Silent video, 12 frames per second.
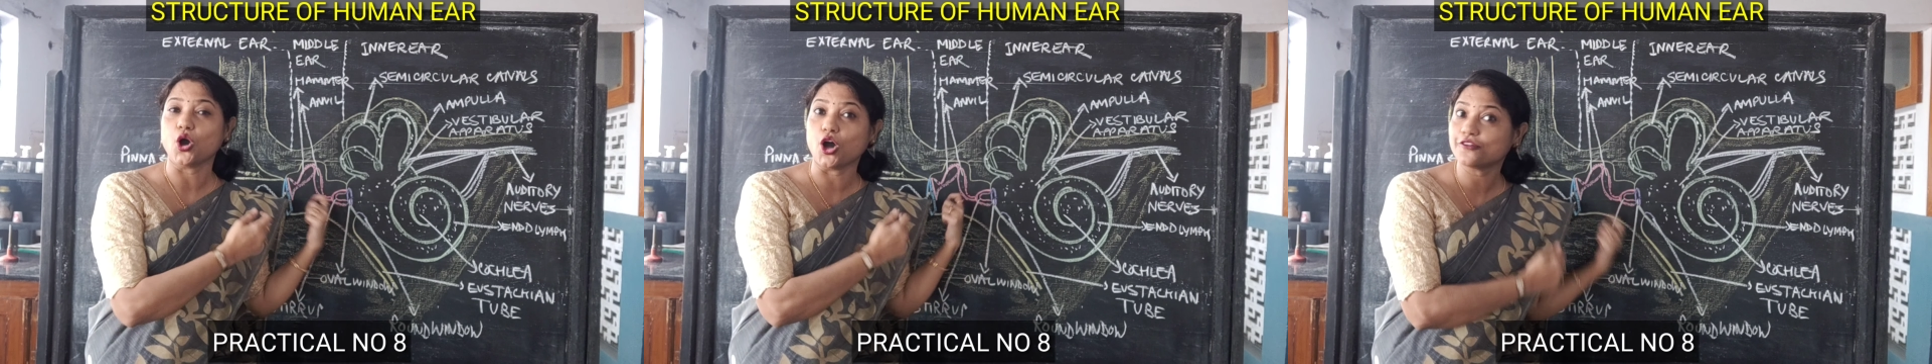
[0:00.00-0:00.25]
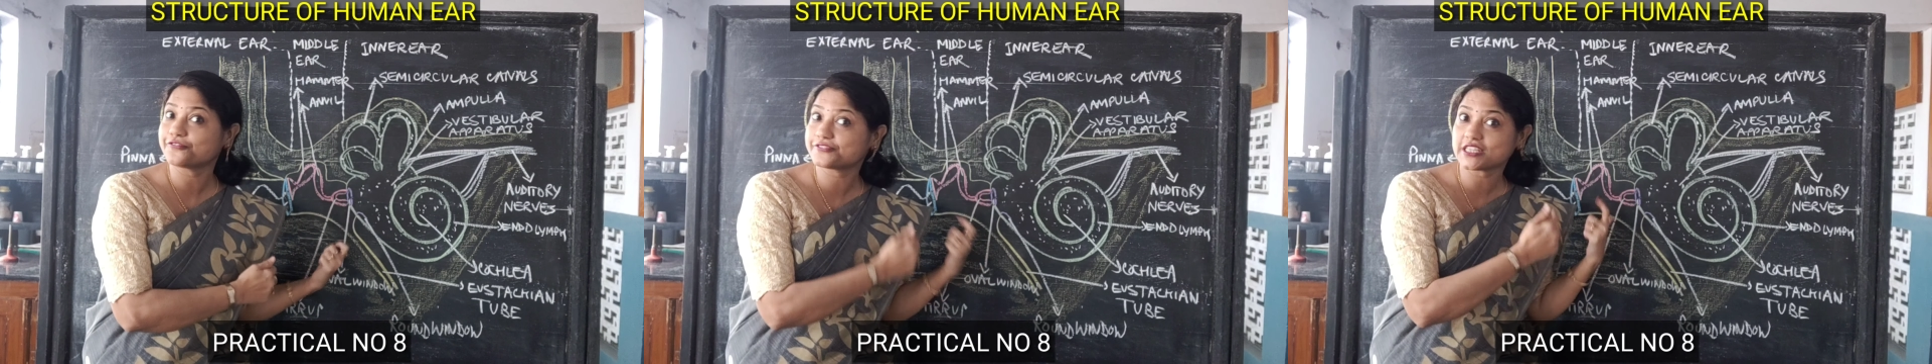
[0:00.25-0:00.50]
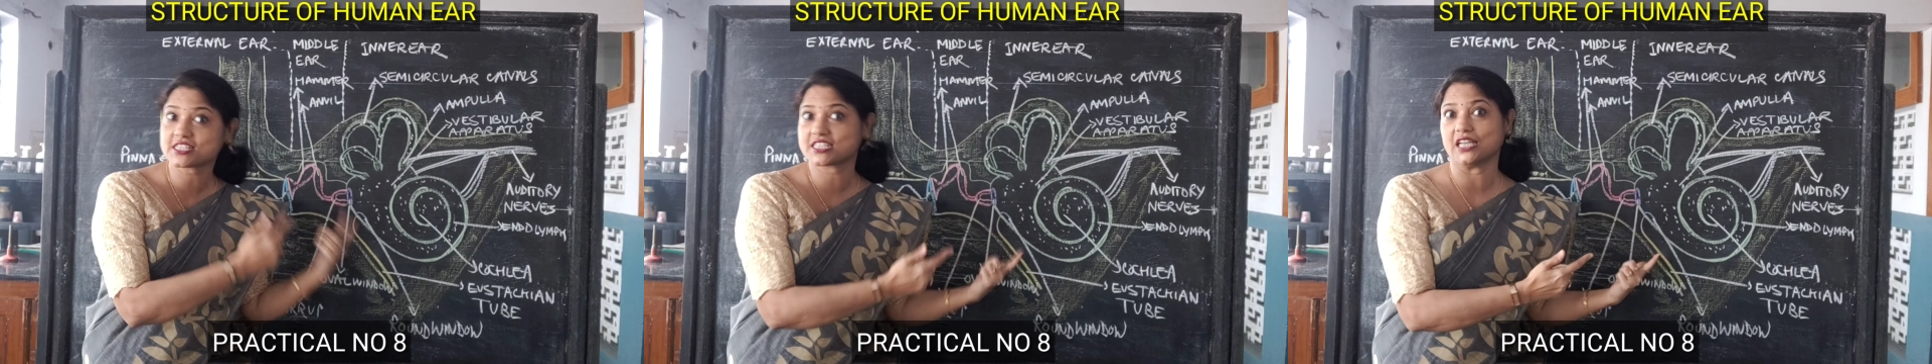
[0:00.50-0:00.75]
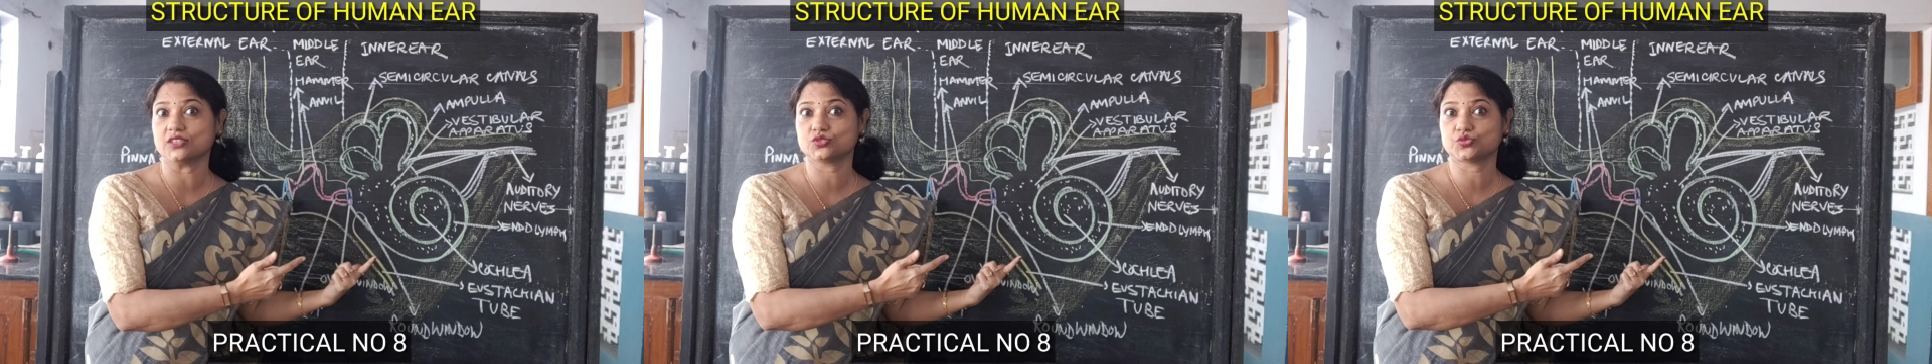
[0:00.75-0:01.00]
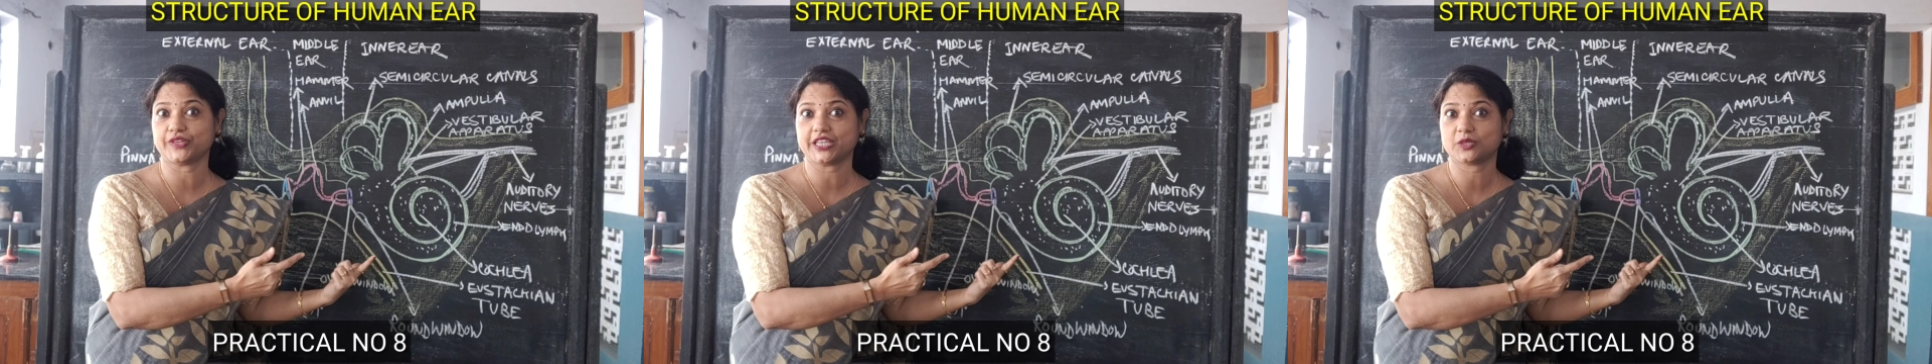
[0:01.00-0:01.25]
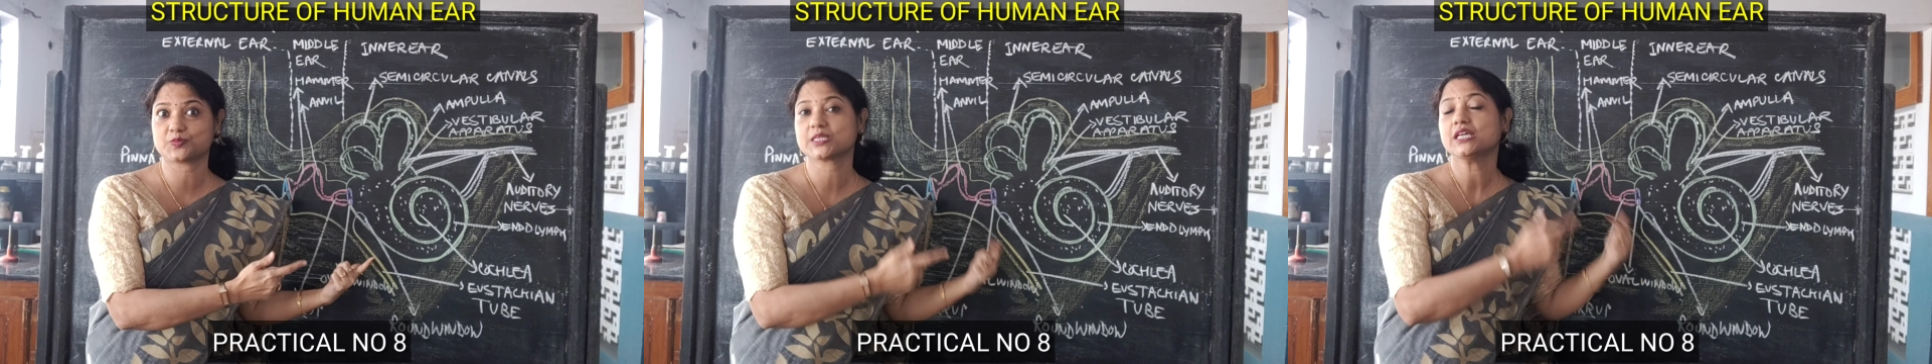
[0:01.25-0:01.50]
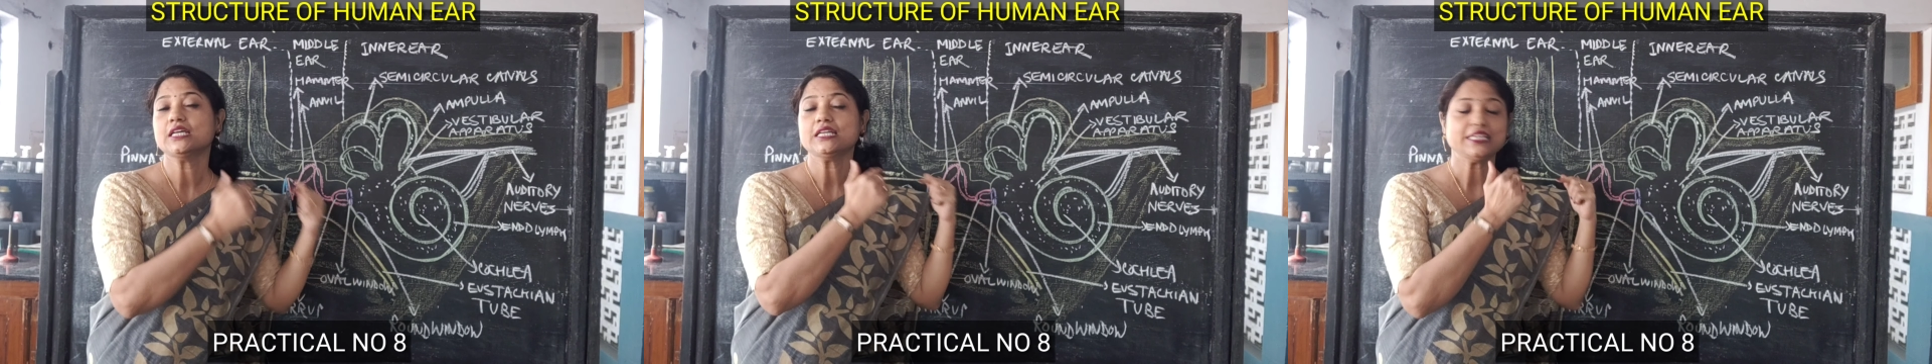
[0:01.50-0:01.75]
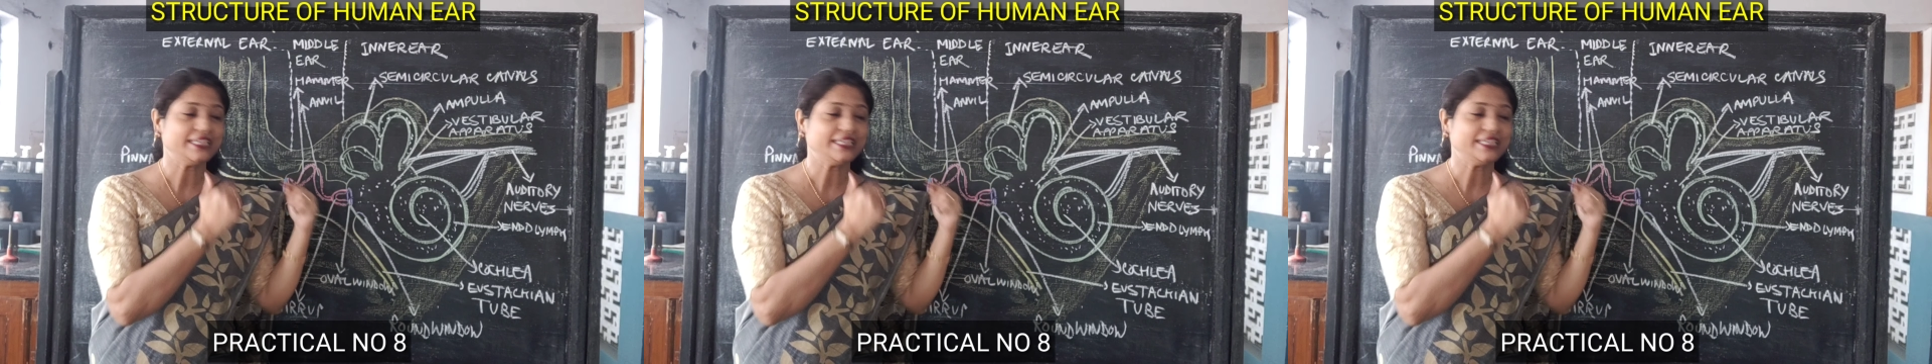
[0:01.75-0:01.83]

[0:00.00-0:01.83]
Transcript: of the sound waves,